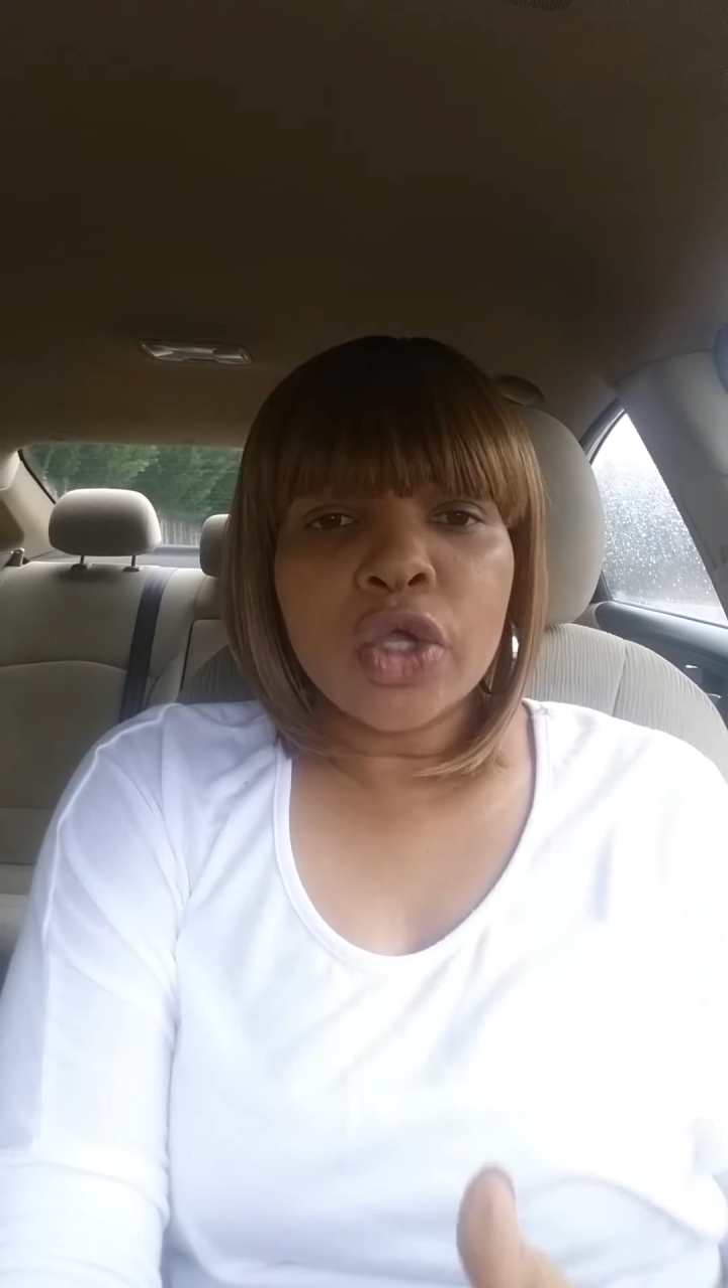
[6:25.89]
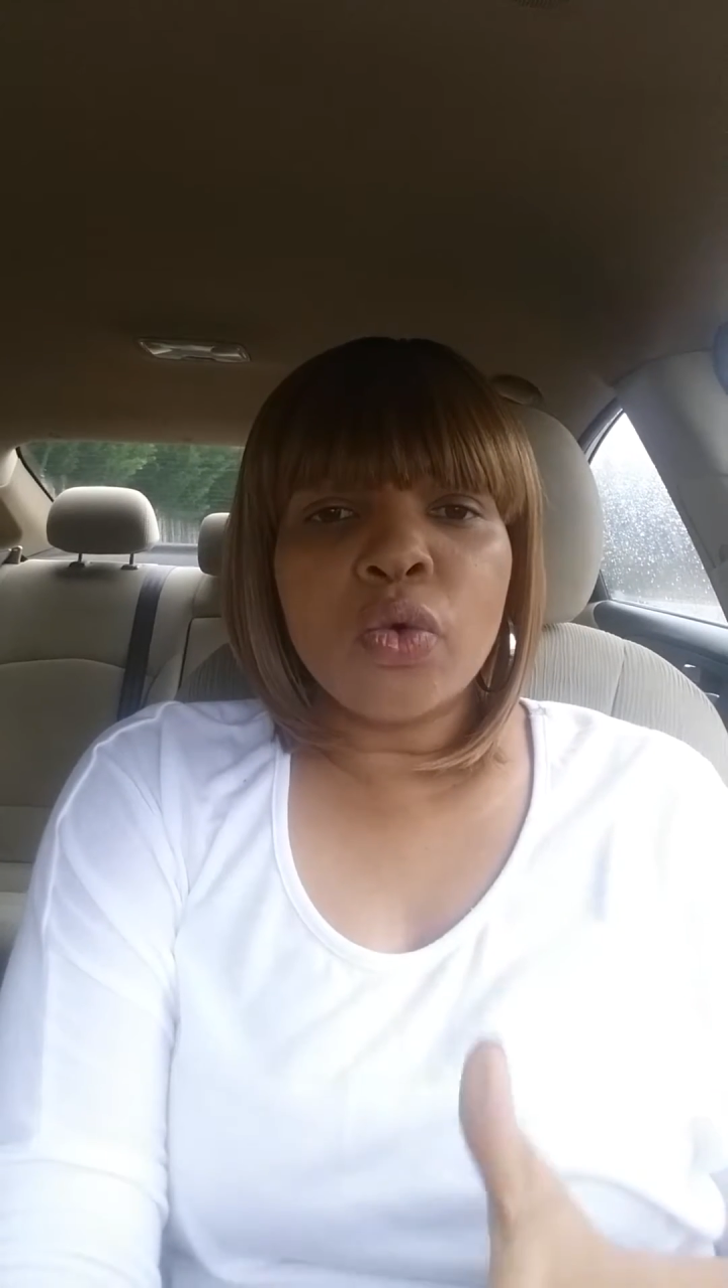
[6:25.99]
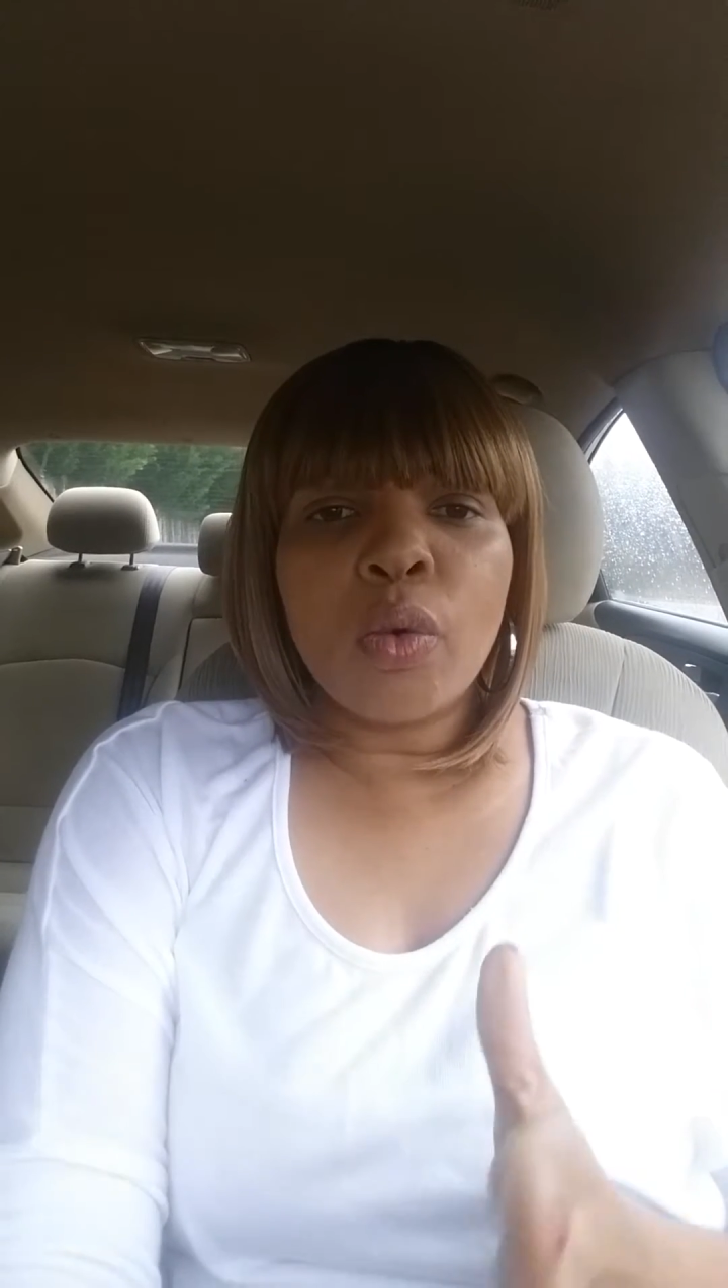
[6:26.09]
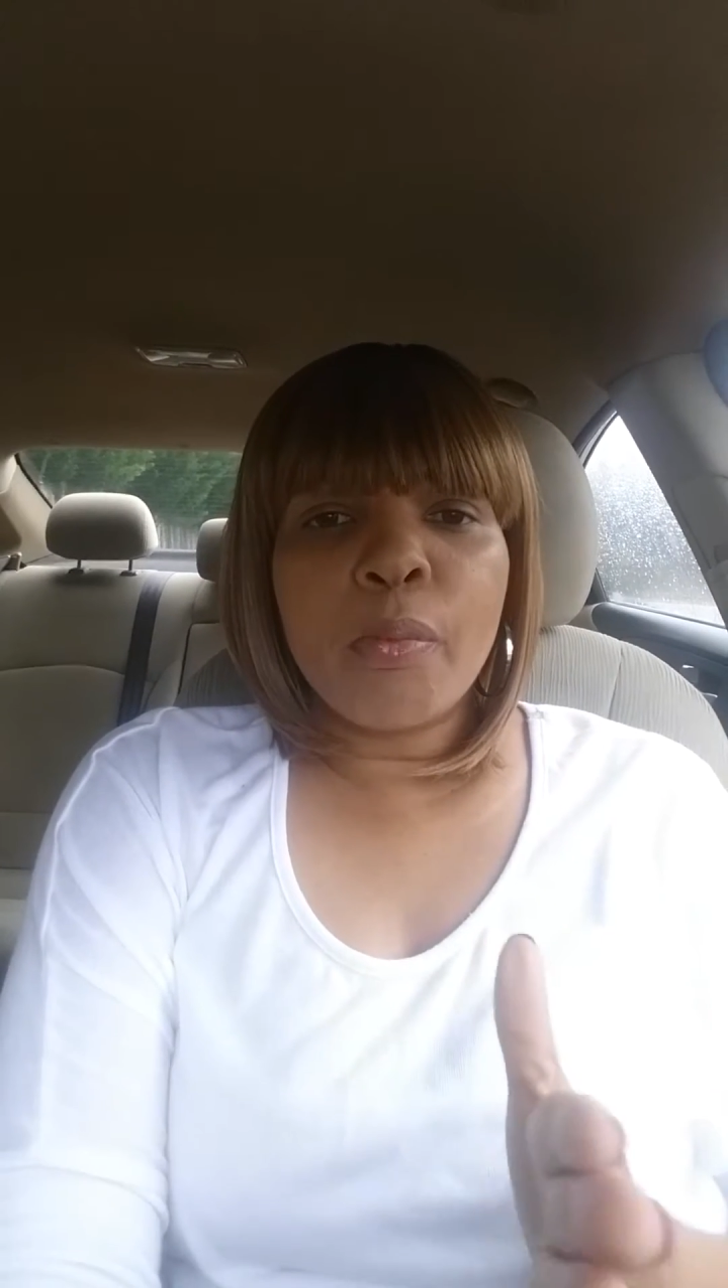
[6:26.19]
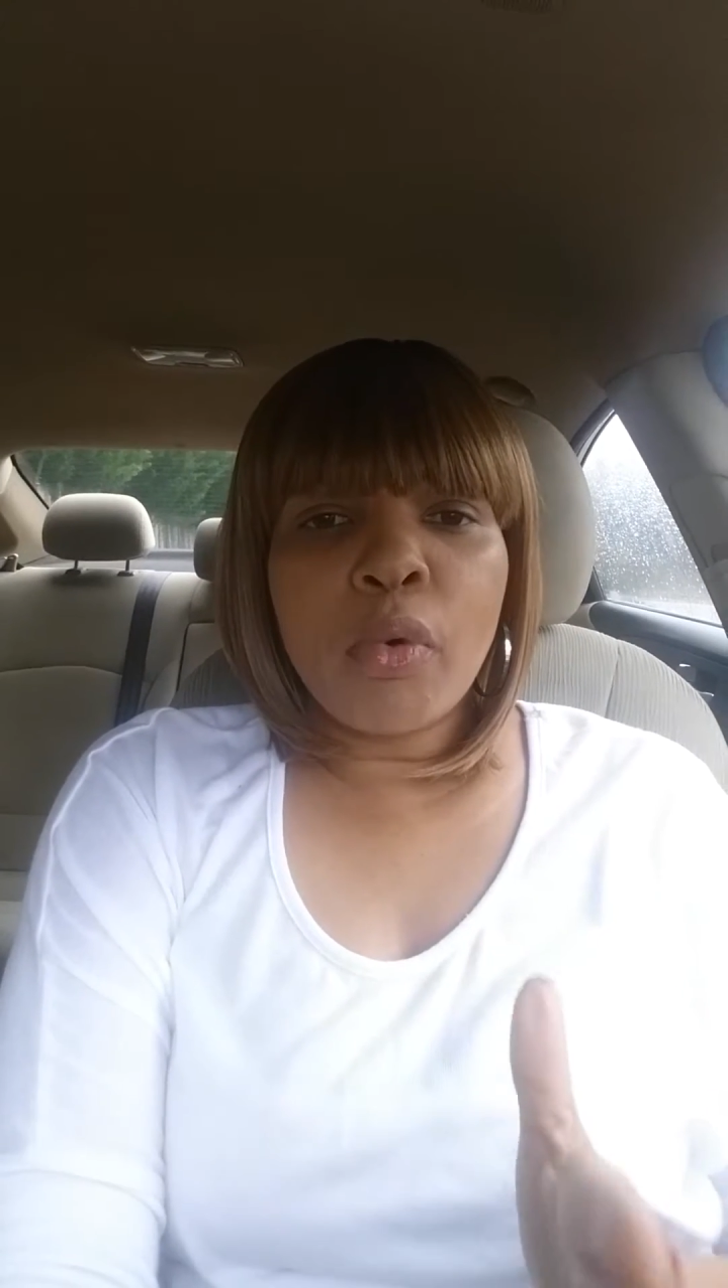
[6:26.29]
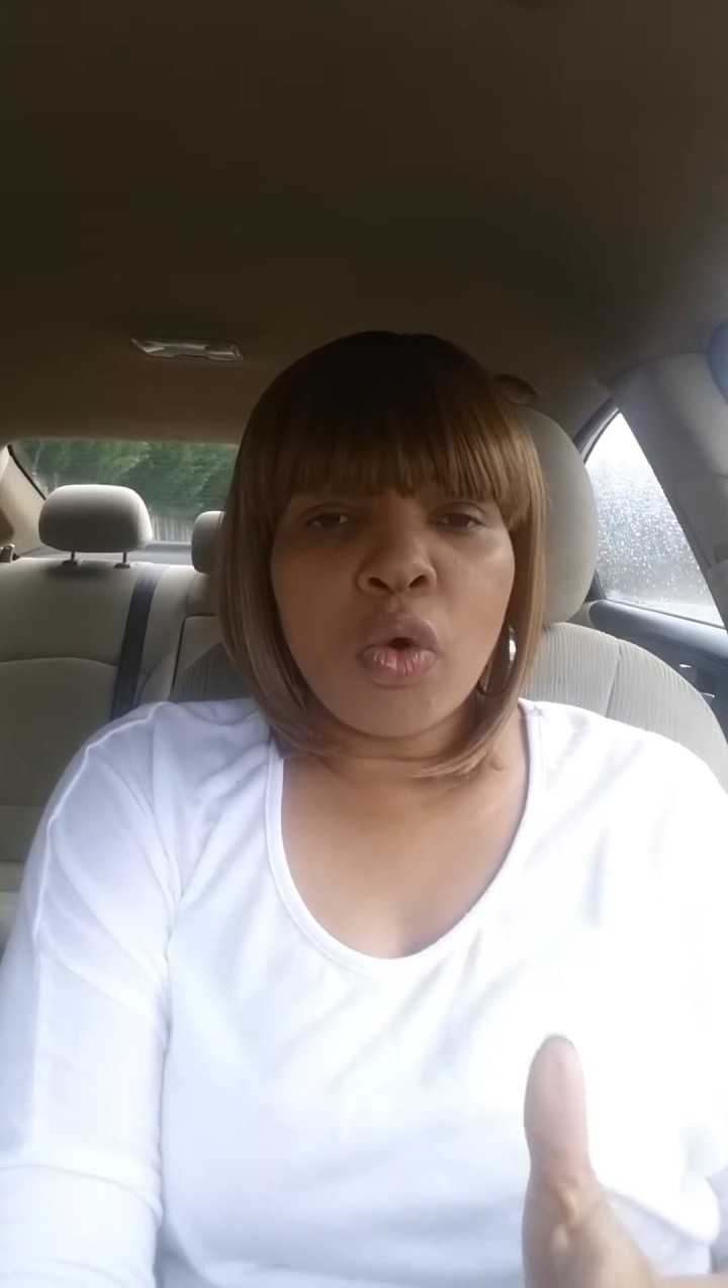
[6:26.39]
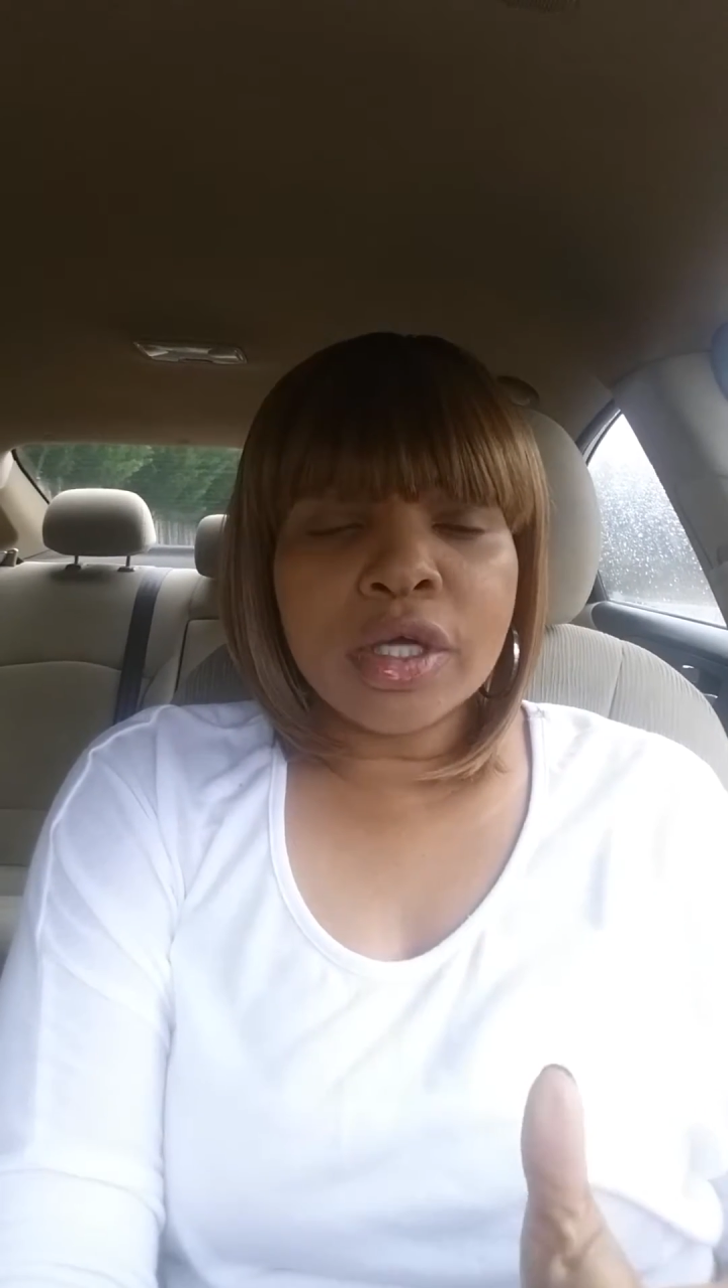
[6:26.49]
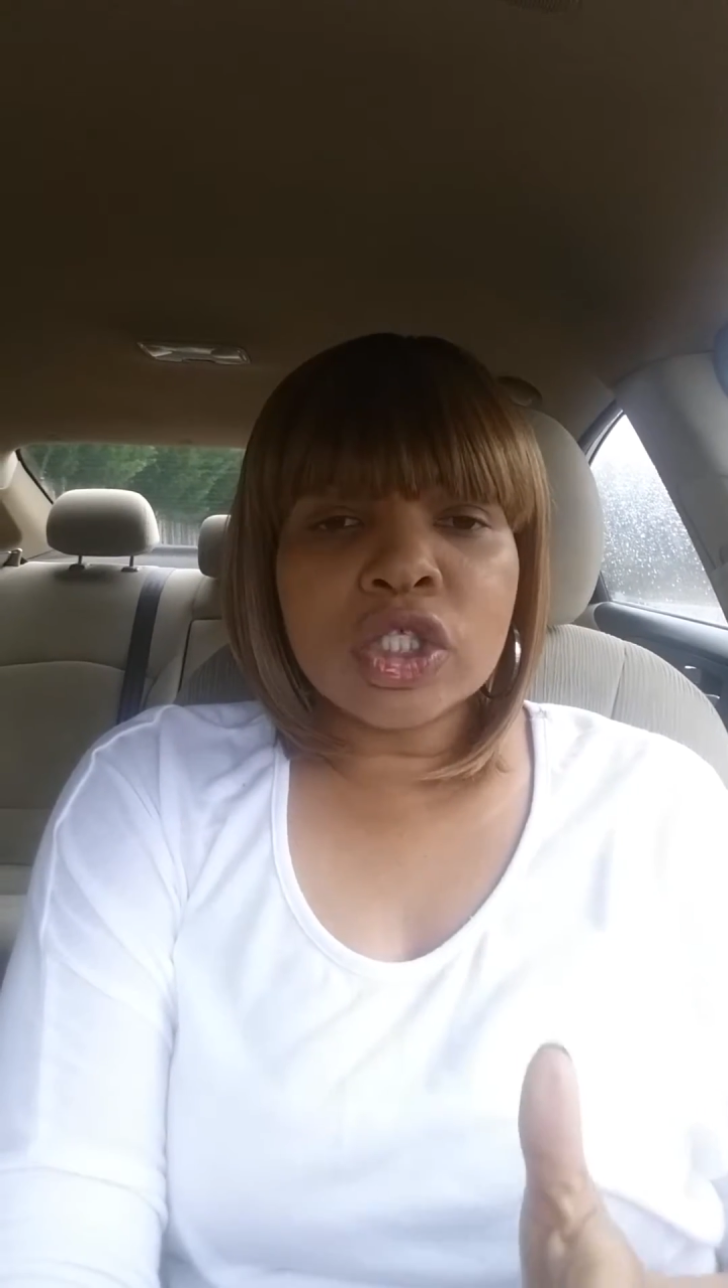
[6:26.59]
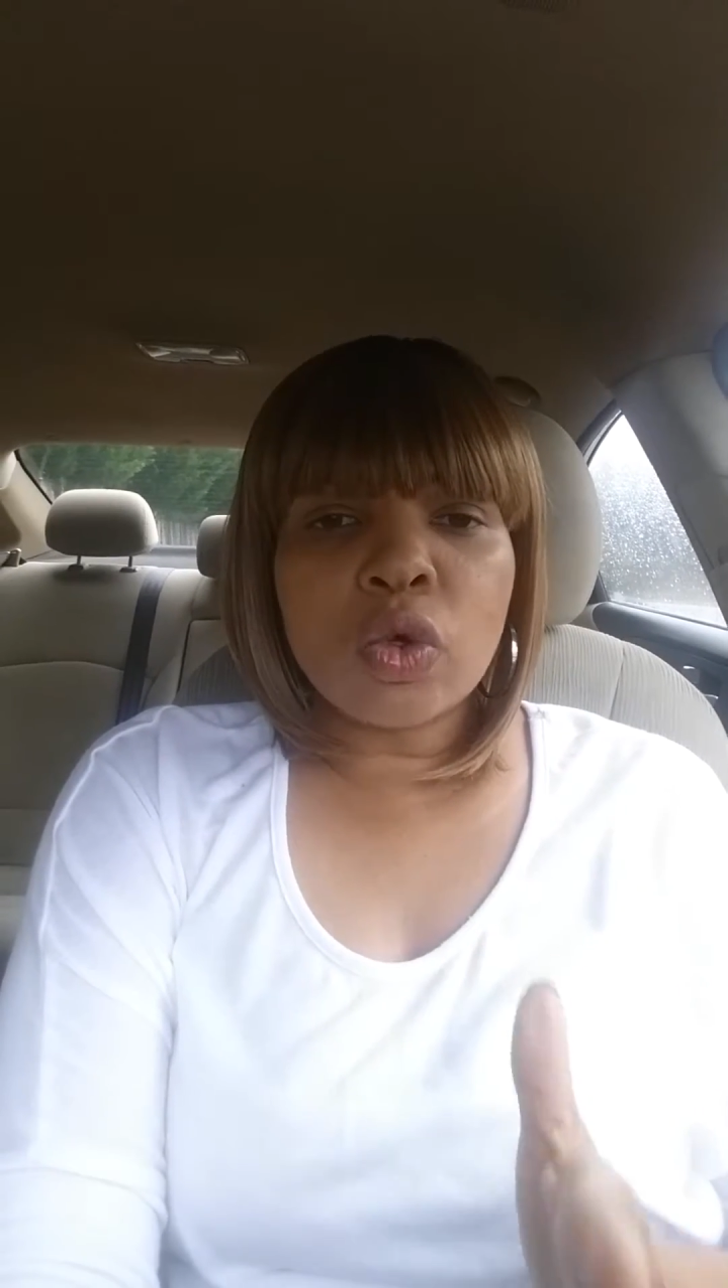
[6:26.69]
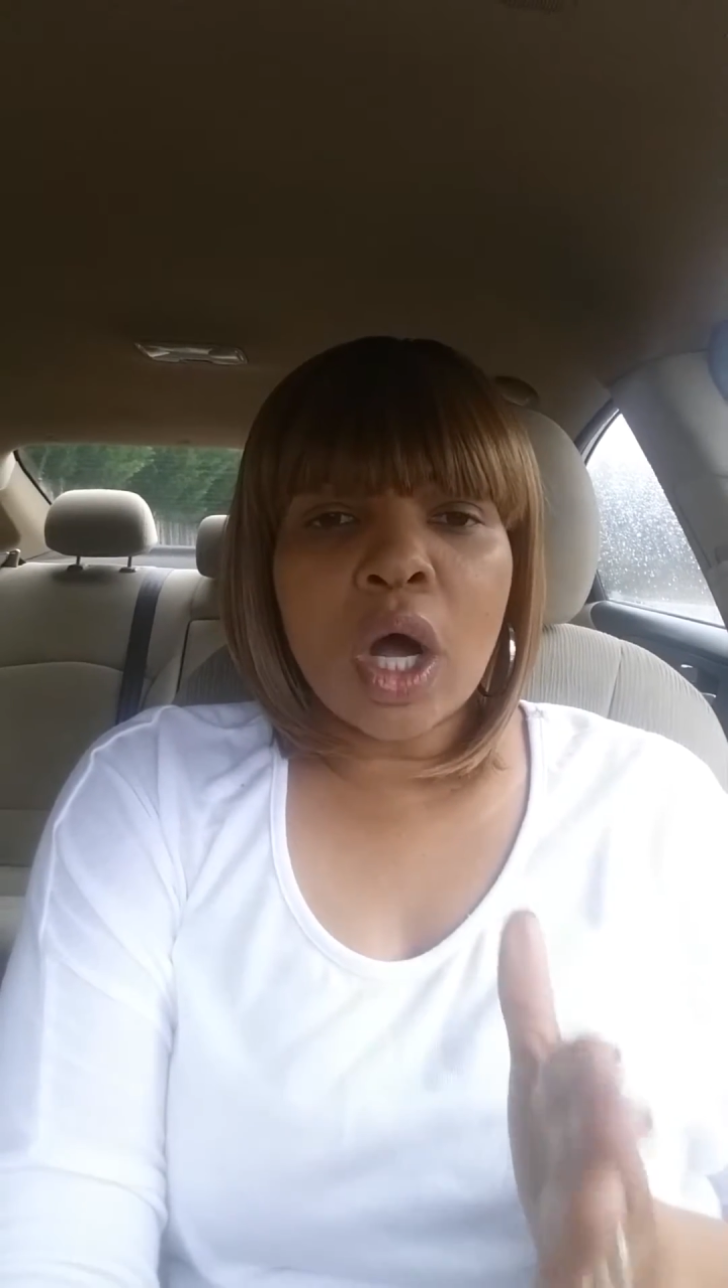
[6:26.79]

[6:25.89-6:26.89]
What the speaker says: You were born to